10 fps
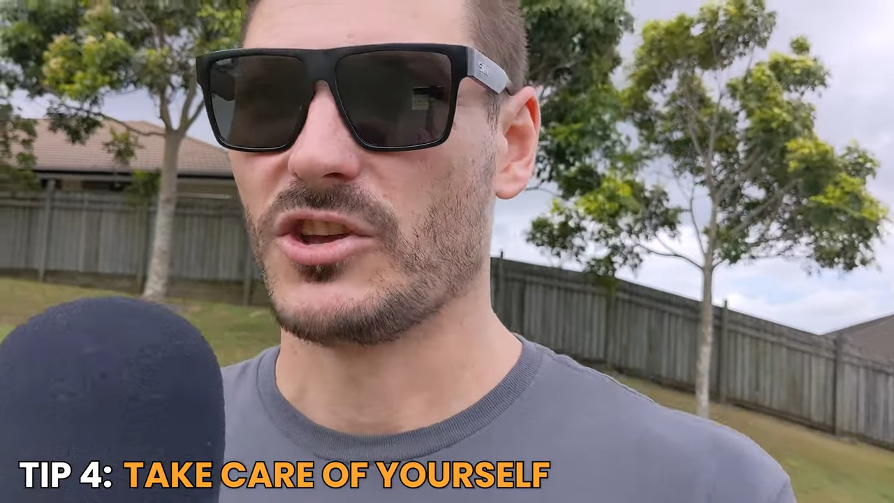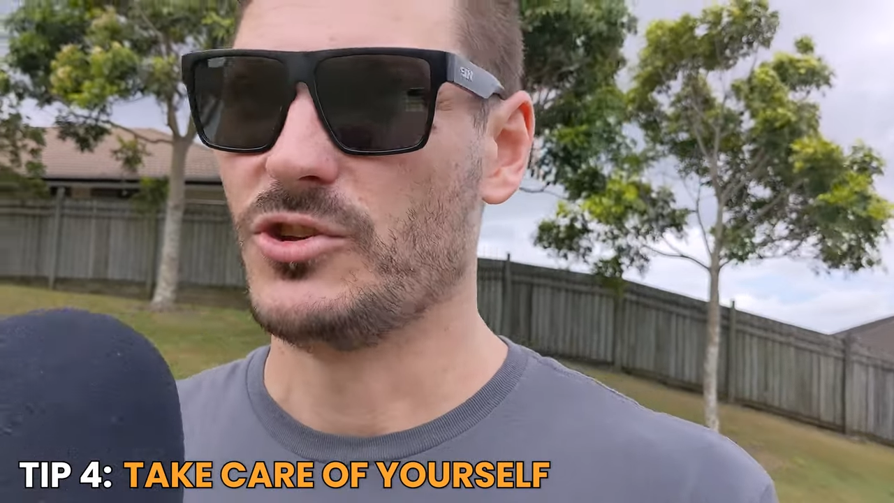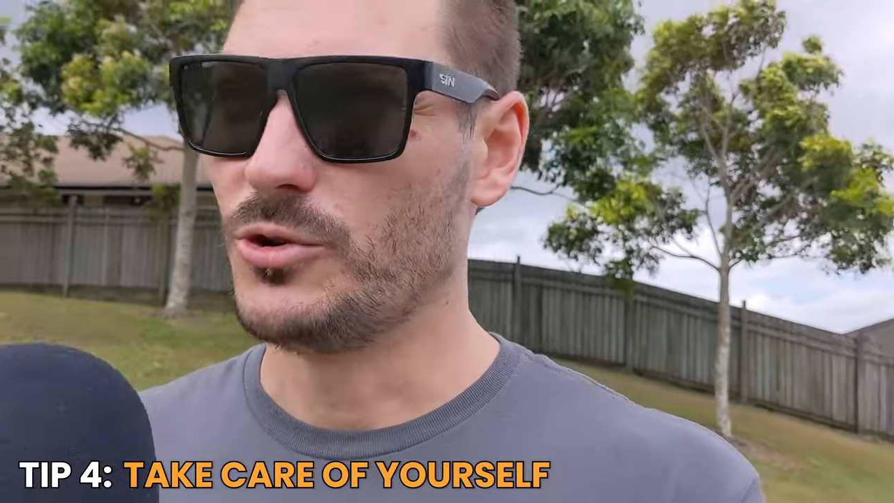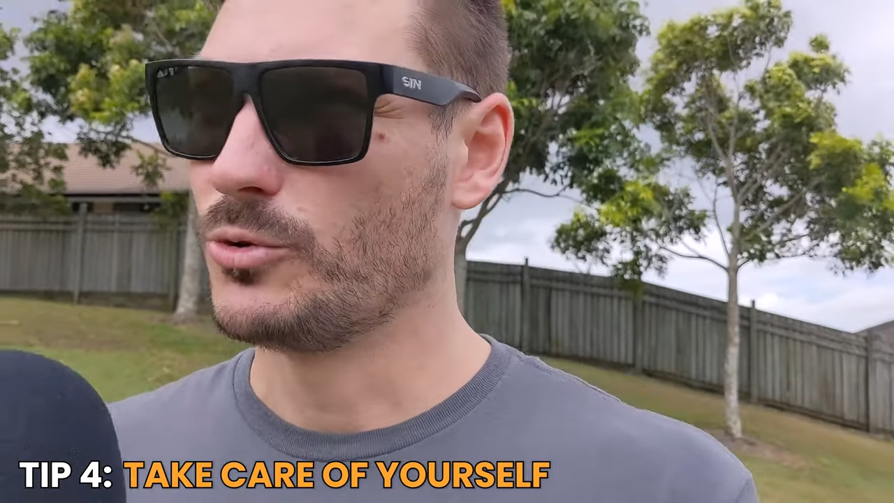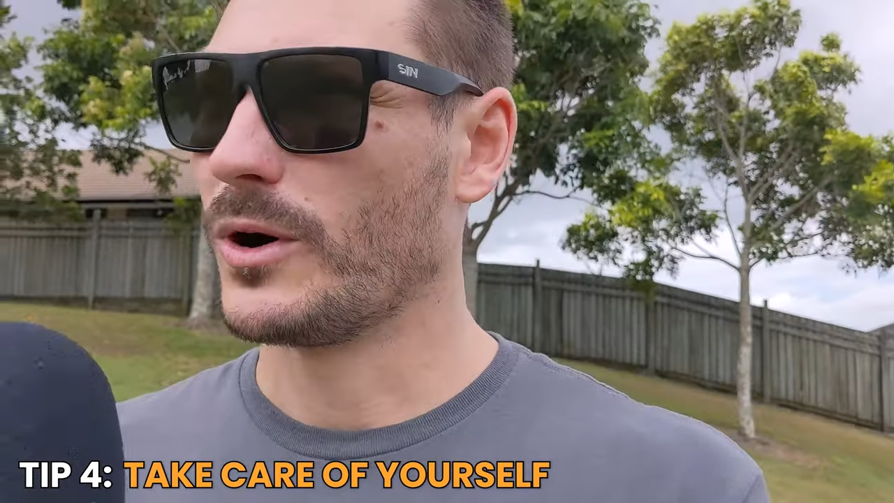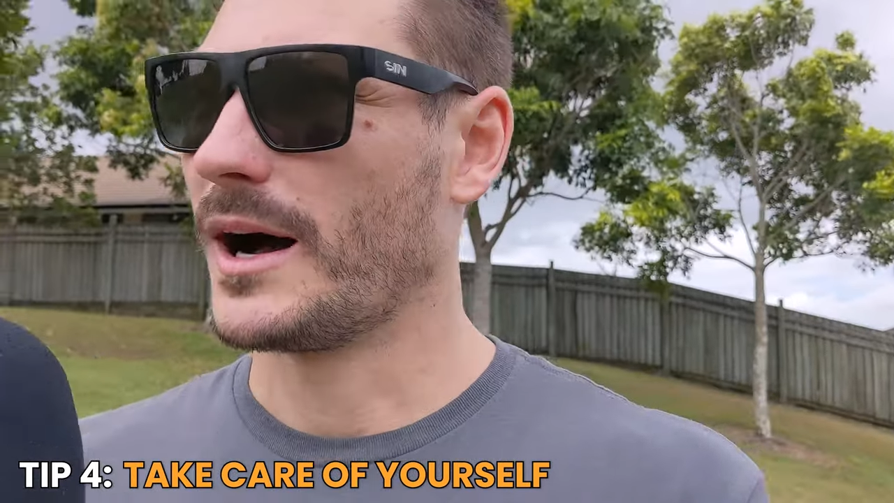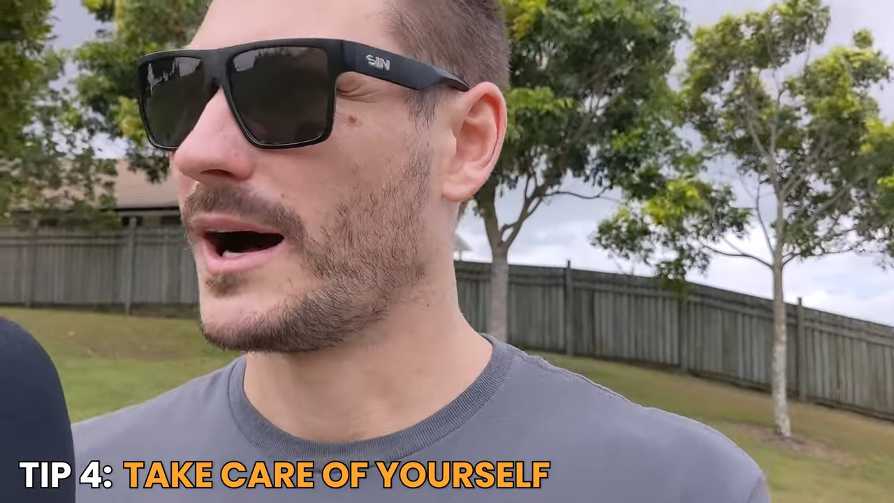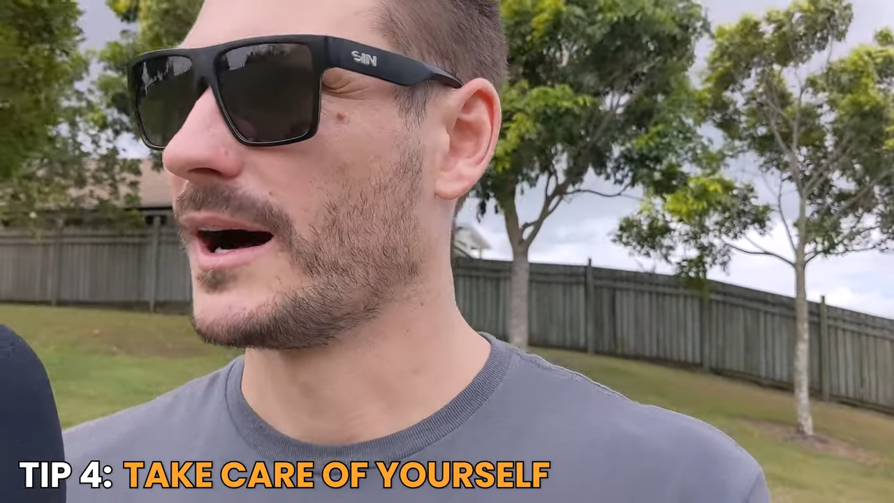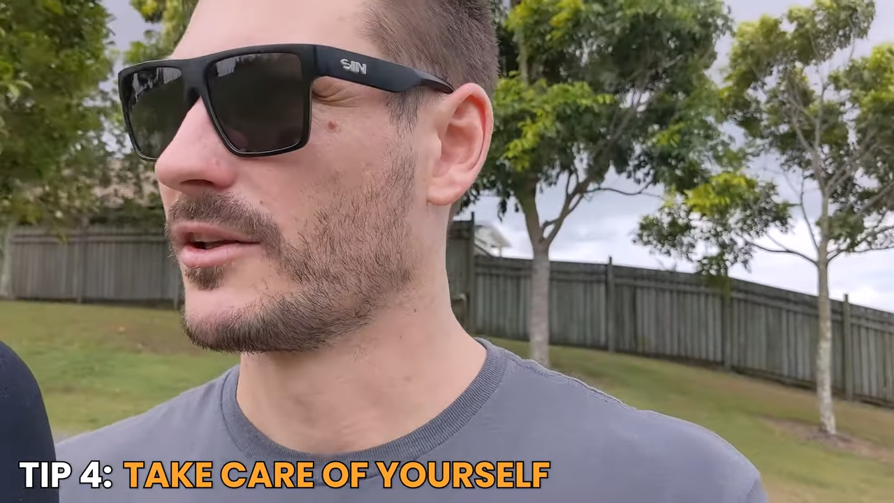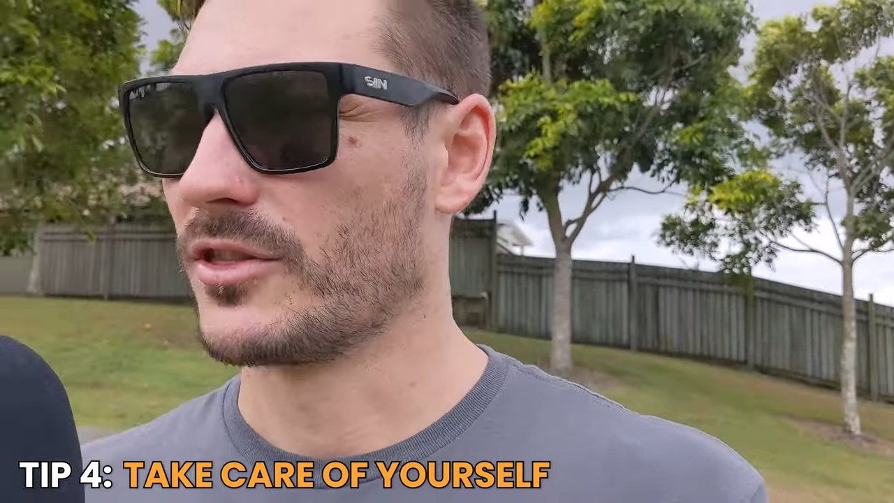You
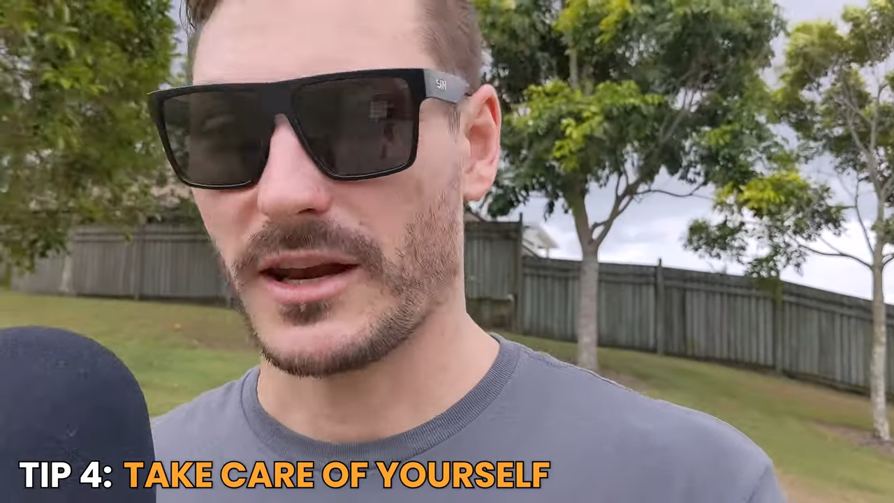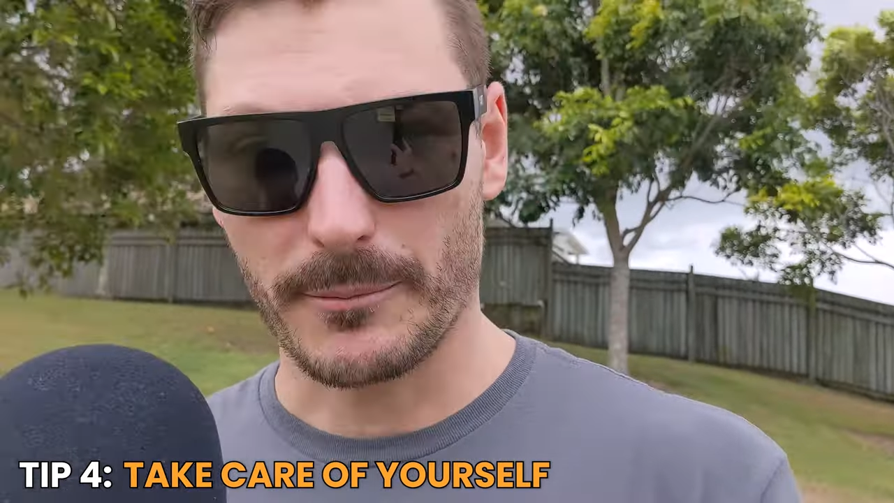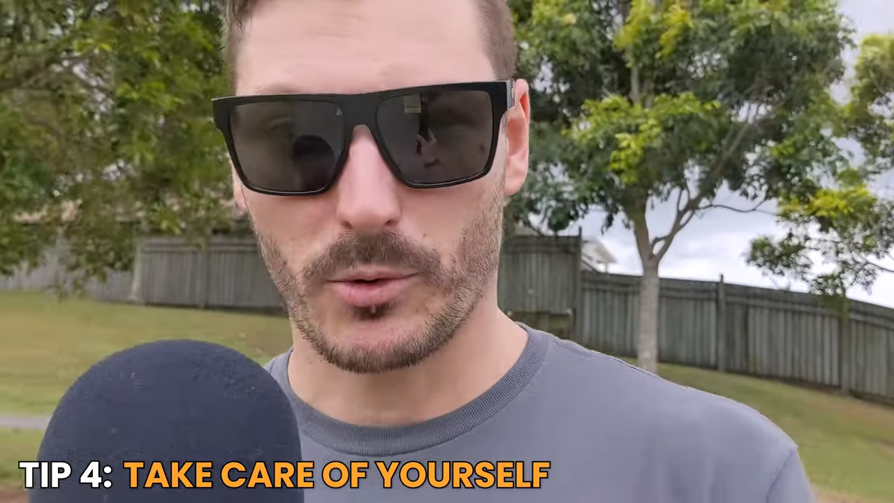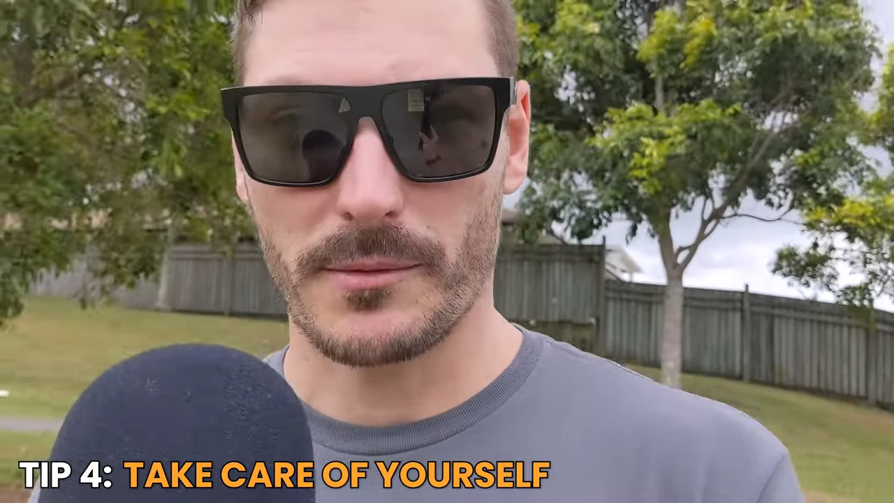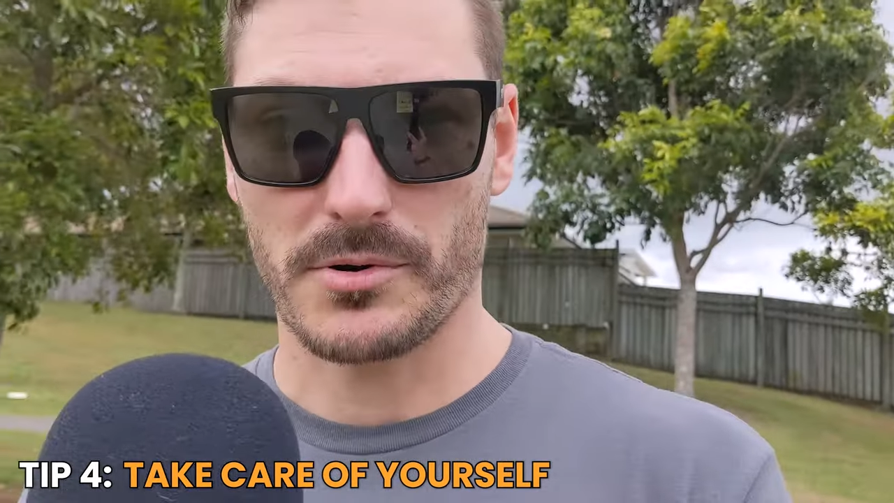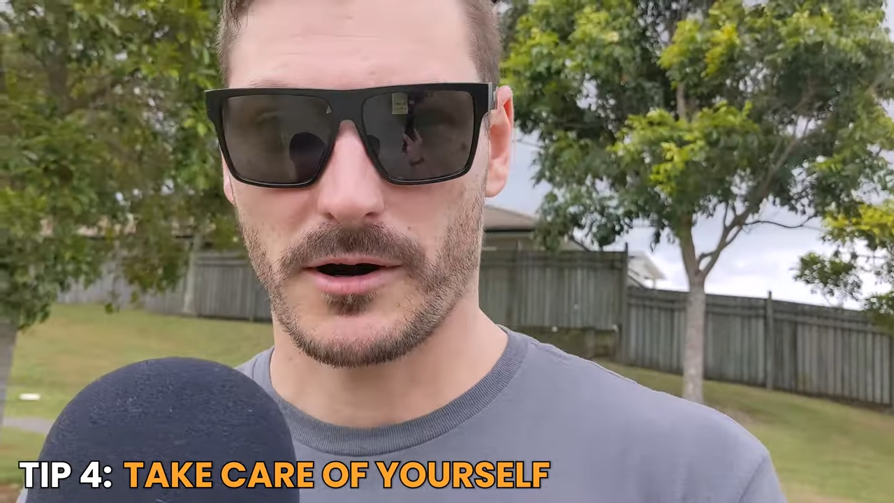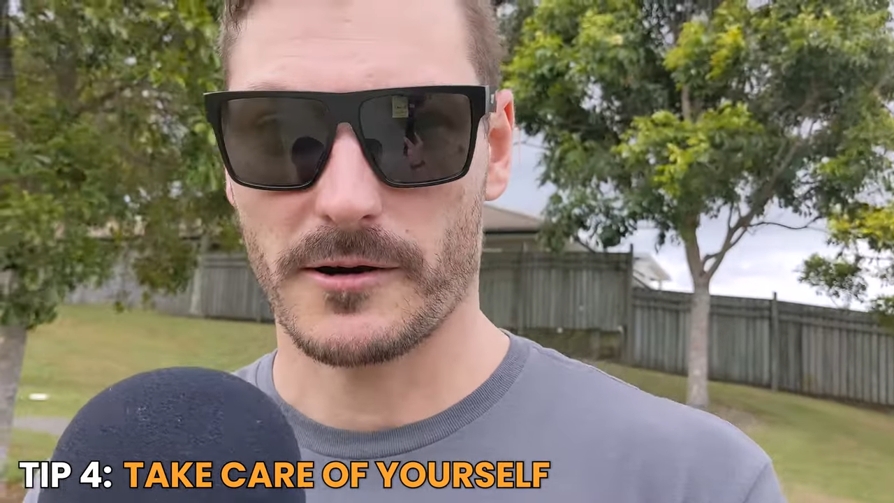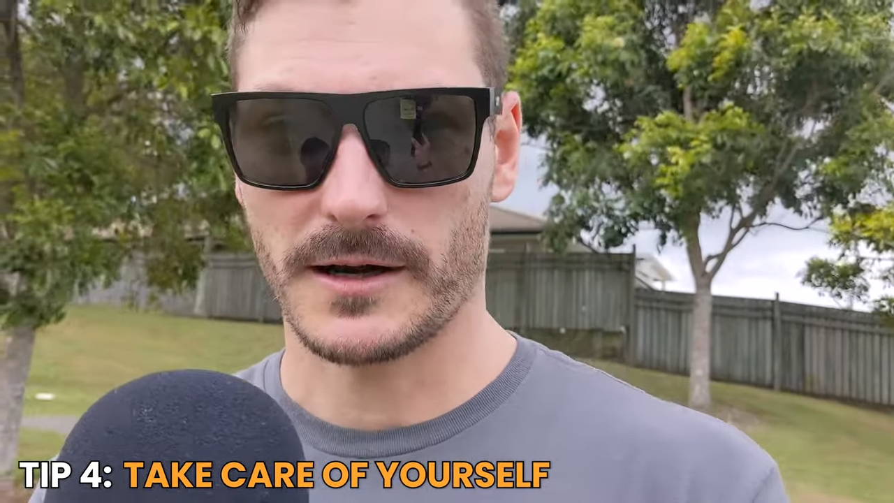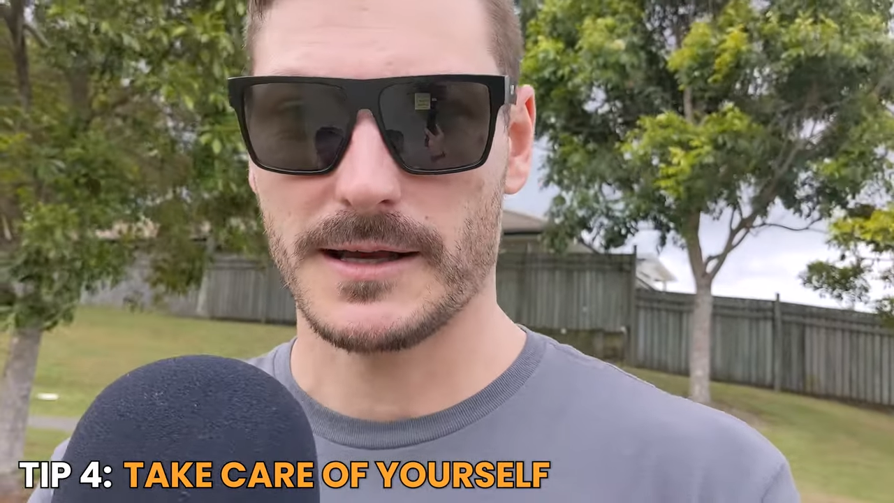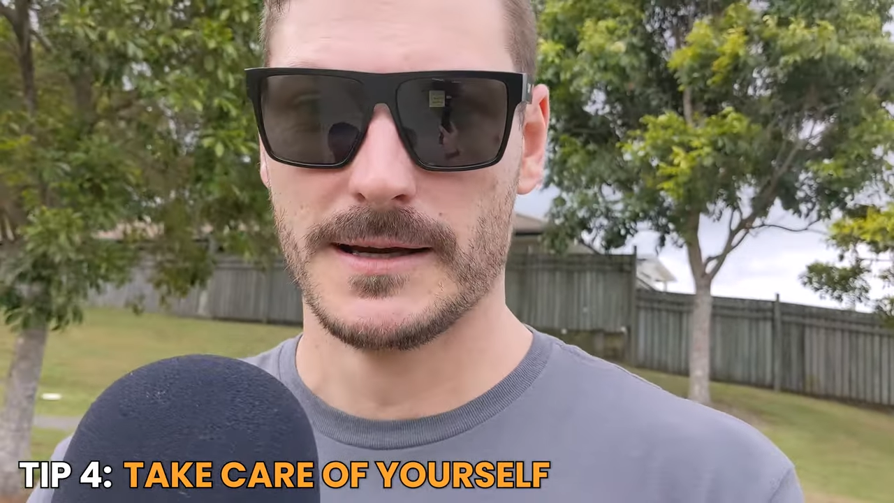are the number one
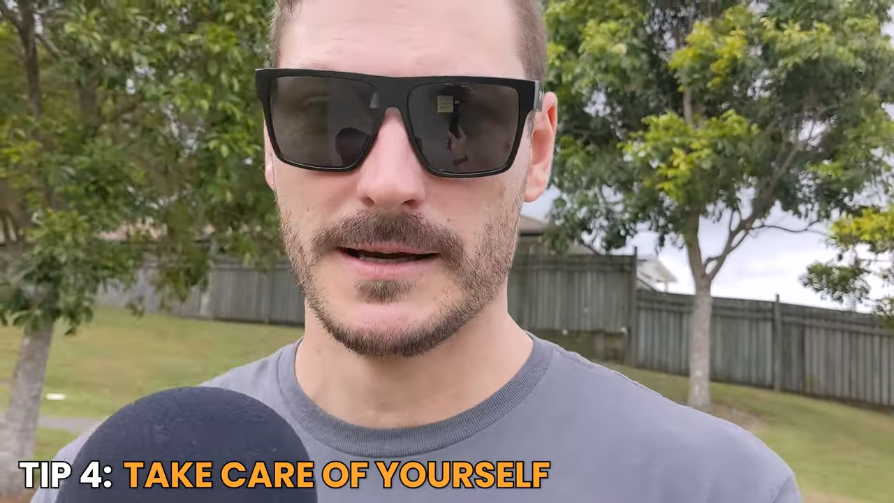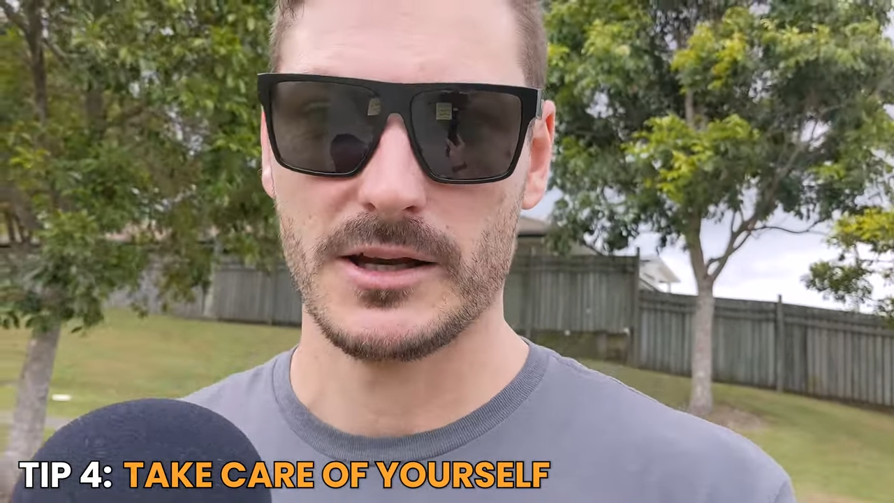priority.